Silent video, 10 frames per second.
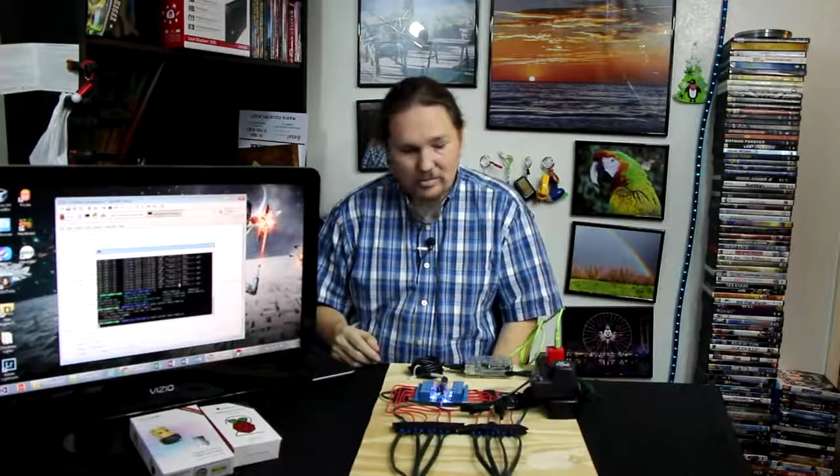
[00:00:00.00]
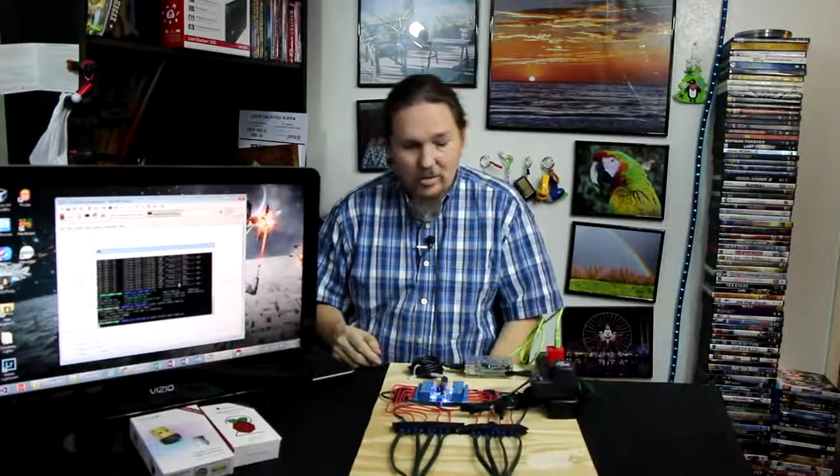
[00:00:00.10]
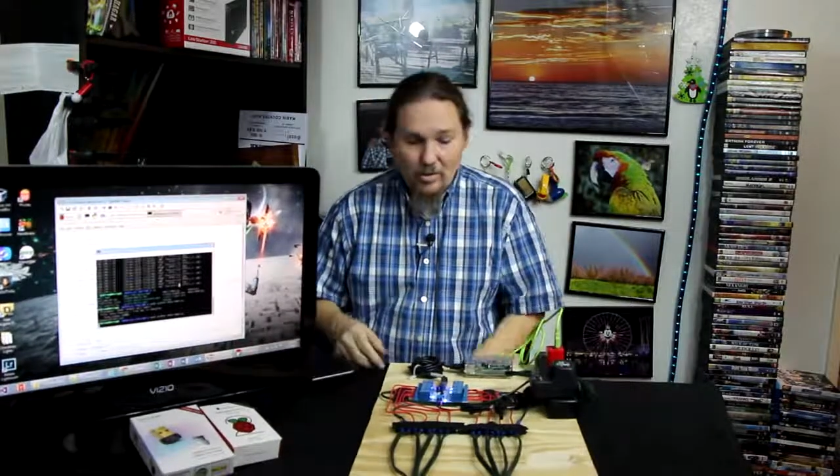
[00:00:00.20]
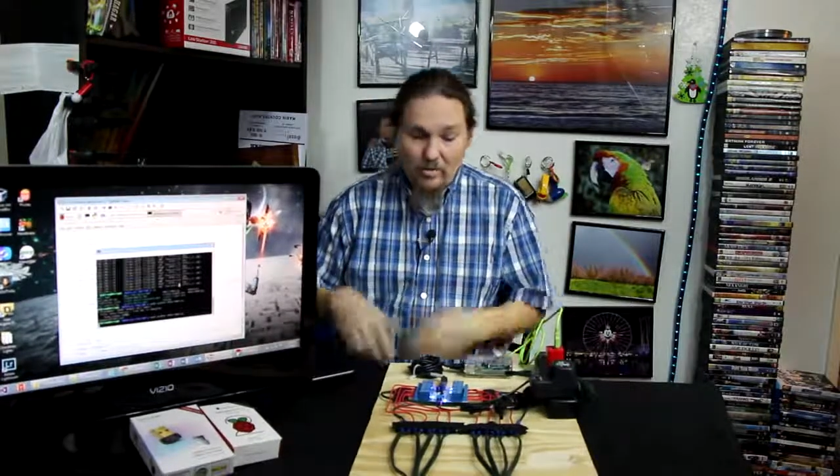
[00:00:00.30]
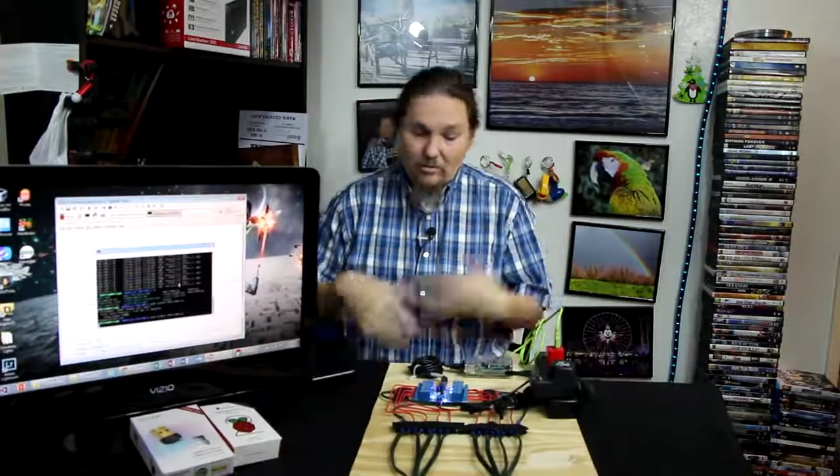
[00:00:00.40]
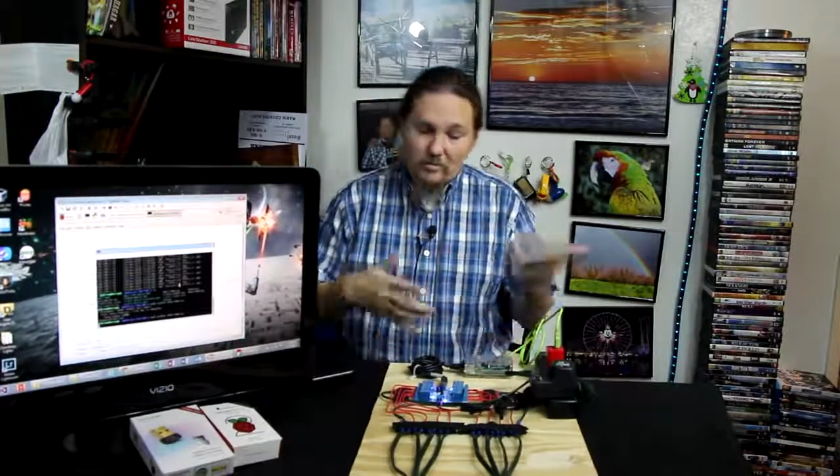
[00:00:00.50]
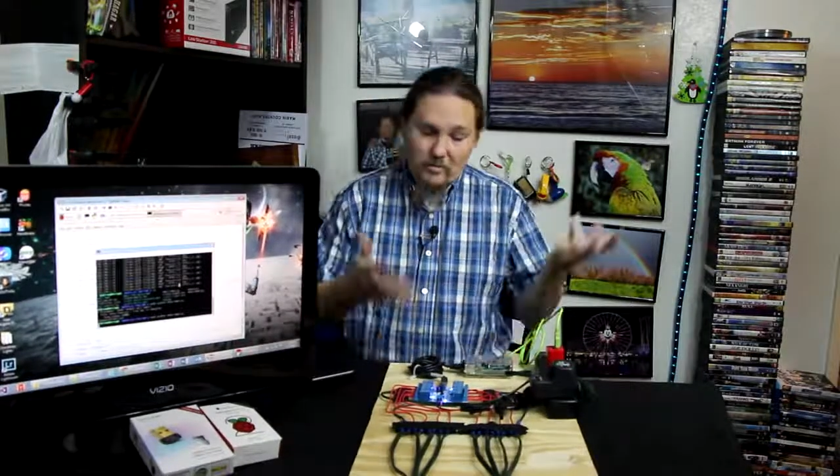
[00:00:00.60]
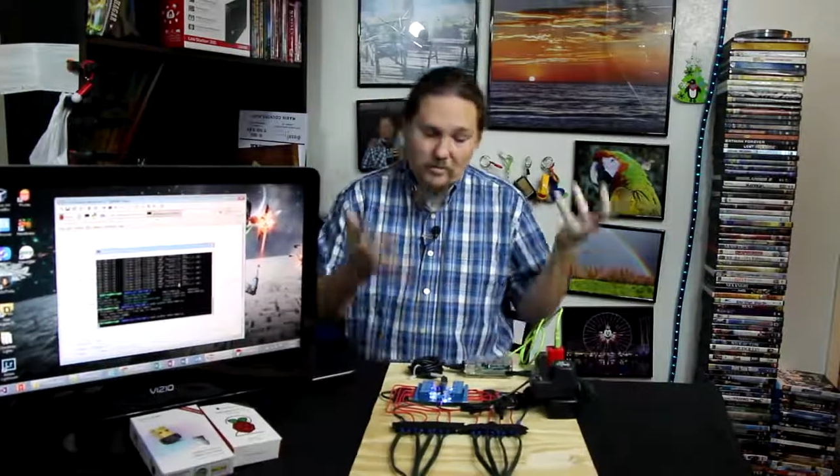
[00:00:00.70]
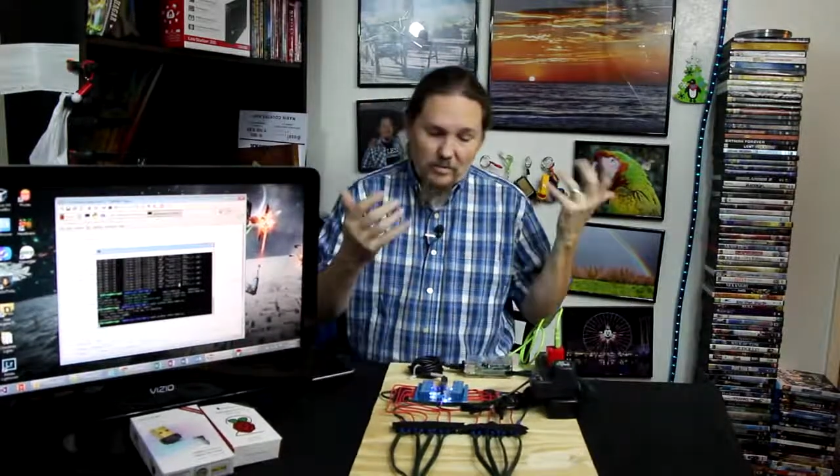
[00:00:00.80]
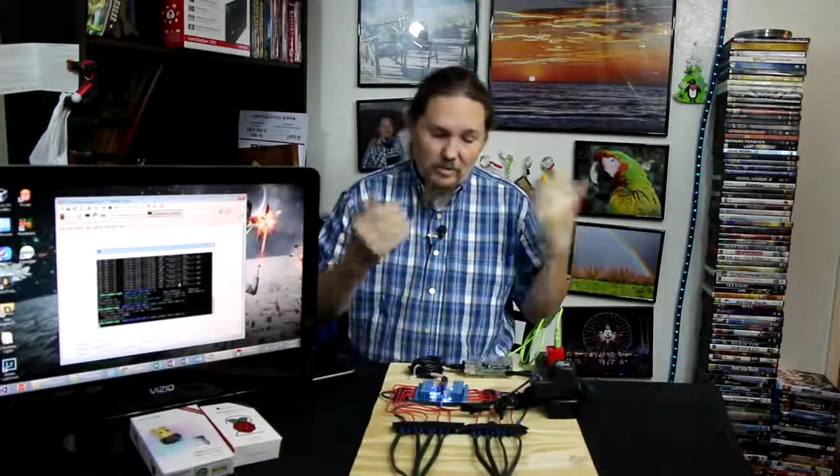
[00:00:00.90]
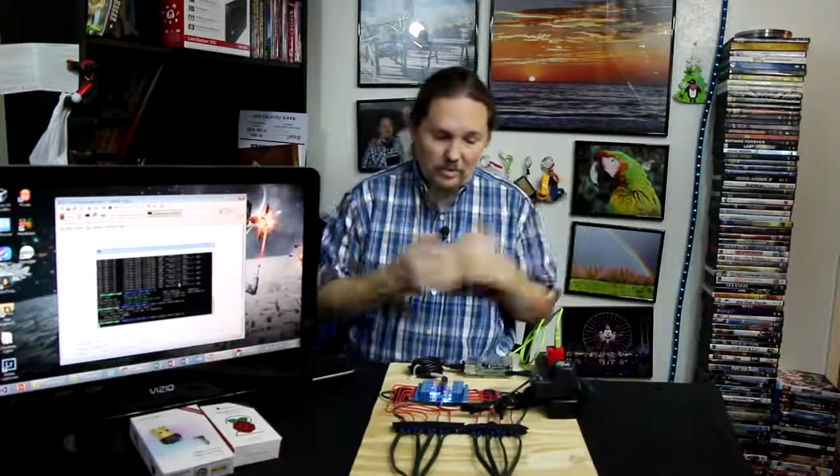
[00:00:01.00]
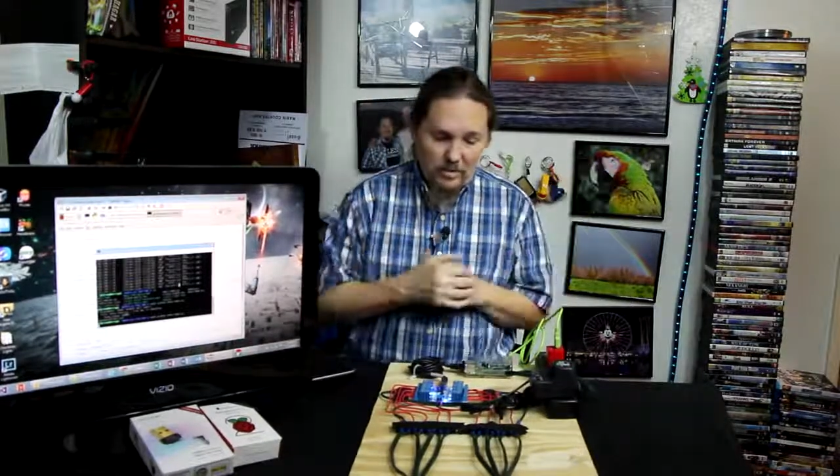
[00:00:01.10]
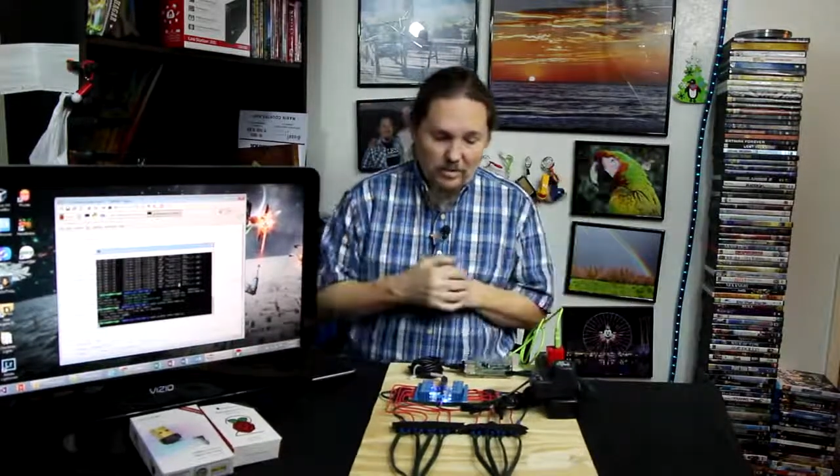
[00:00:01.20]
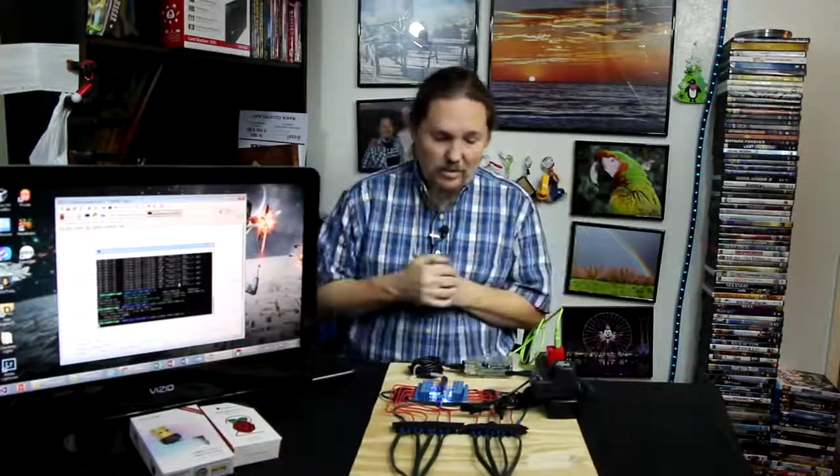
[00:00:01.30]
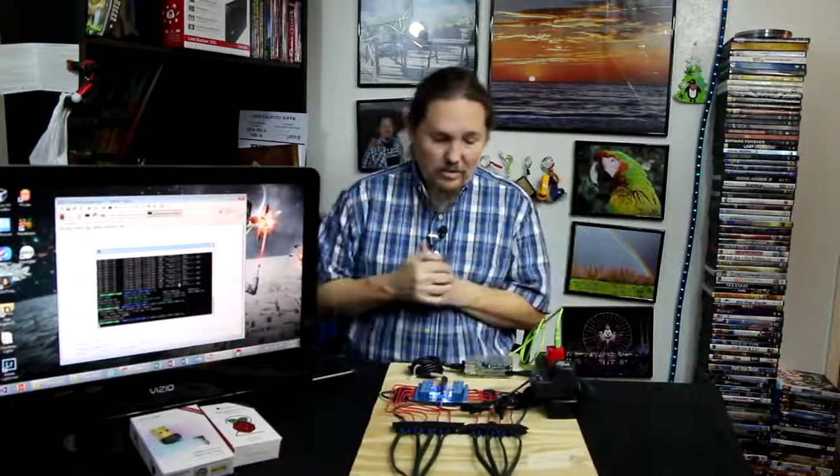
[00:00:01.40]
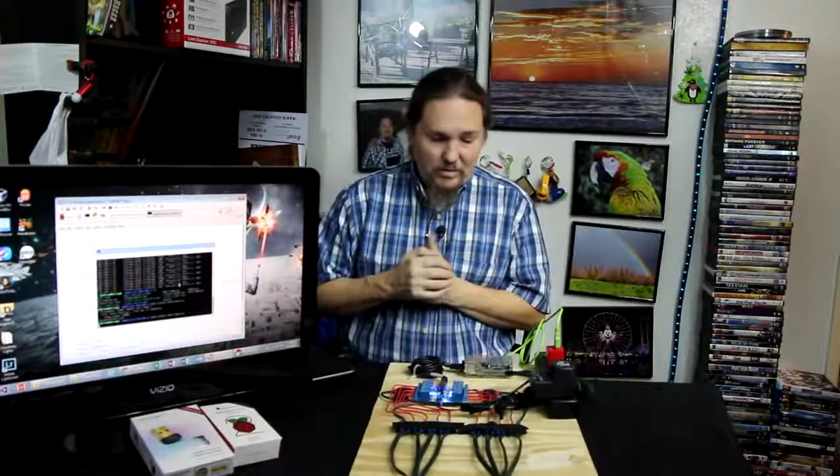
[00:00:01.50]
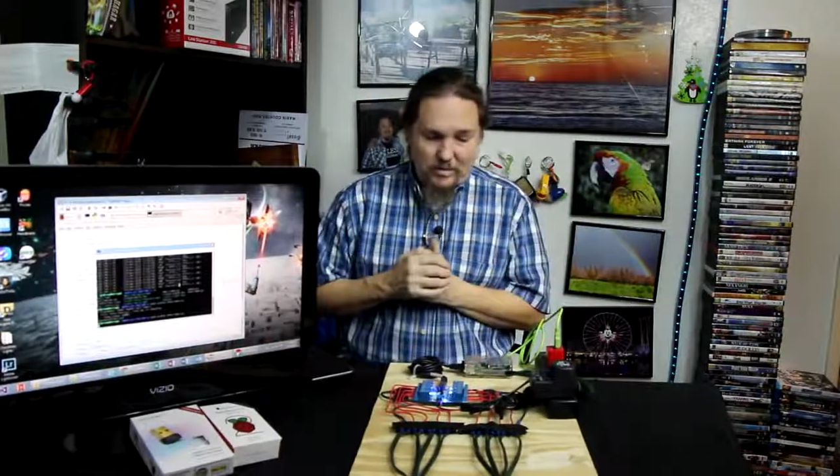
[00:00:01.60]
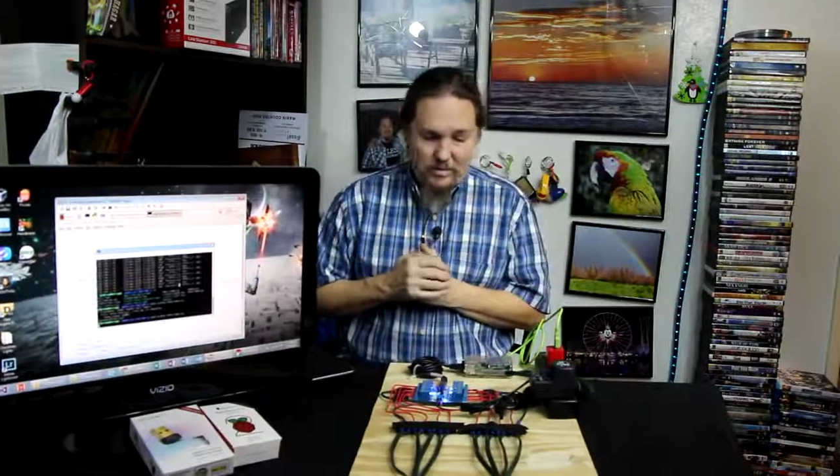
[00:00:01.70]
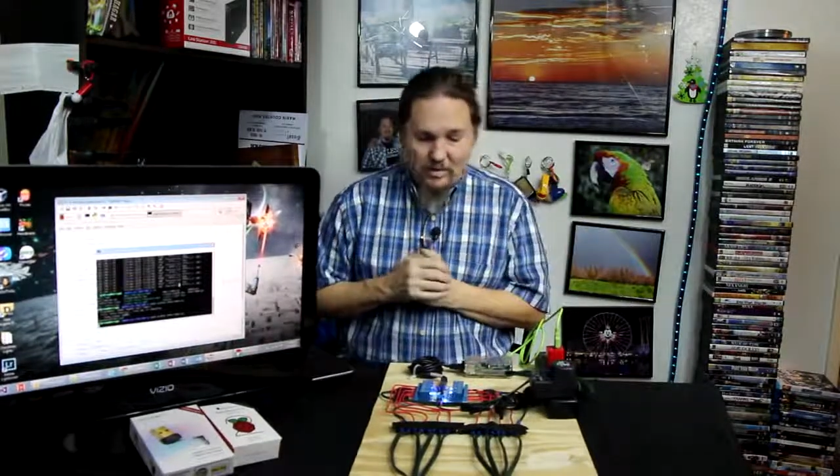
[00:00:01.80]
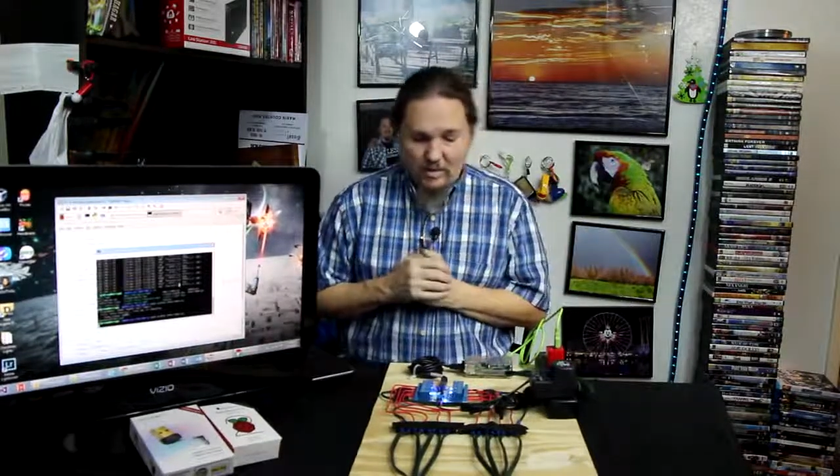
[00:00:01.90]
So there it
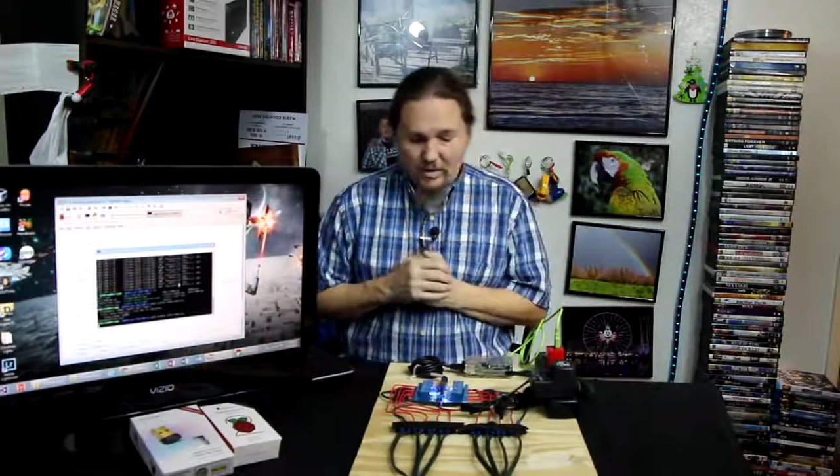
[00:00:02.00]
is.